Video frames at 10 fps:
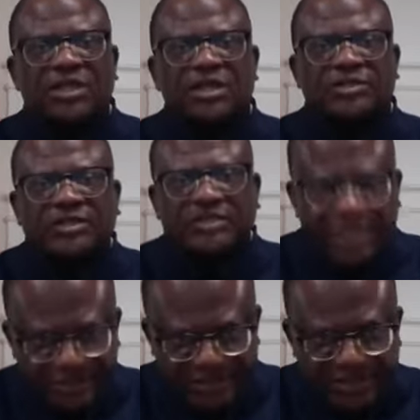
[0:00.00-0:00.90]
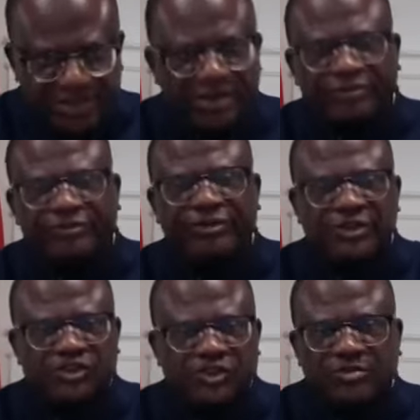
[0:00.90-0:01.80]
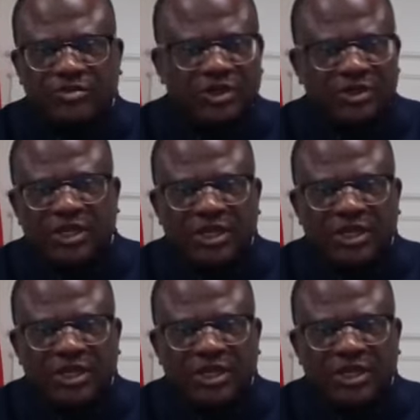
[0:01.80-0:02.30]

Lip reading: the taste of some